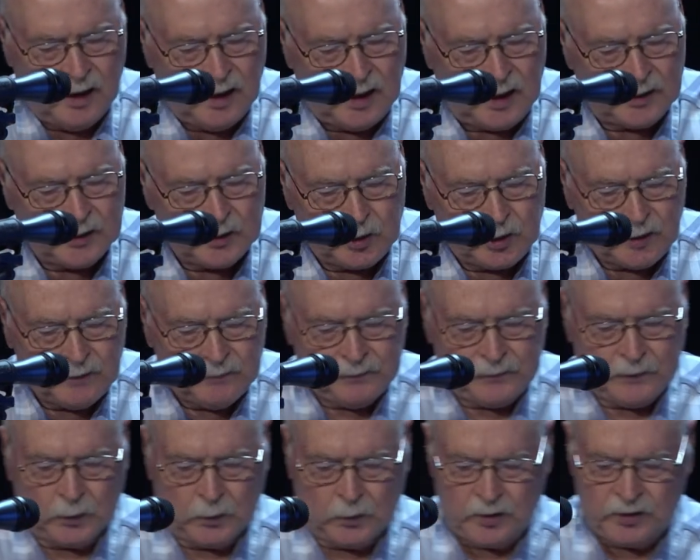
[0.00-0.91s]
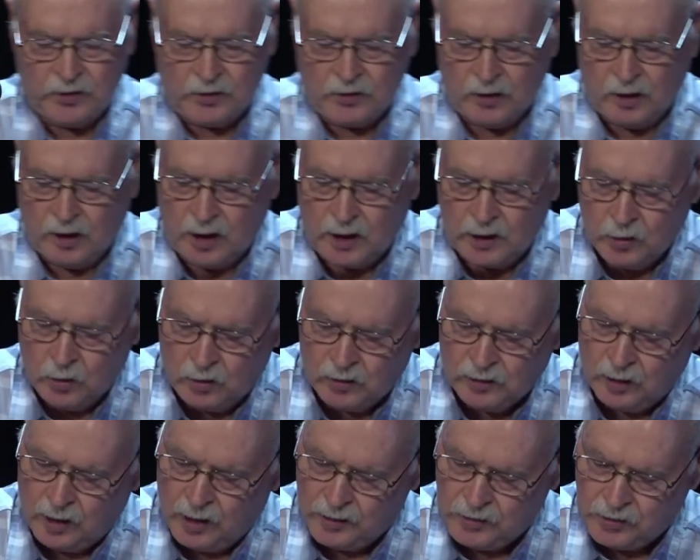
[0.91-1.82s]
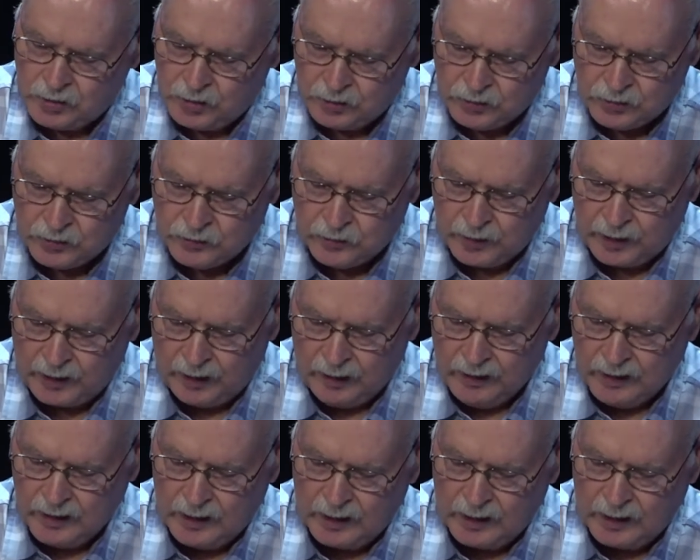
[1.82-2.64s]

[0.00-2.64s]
and their influence on Oak Lodge history,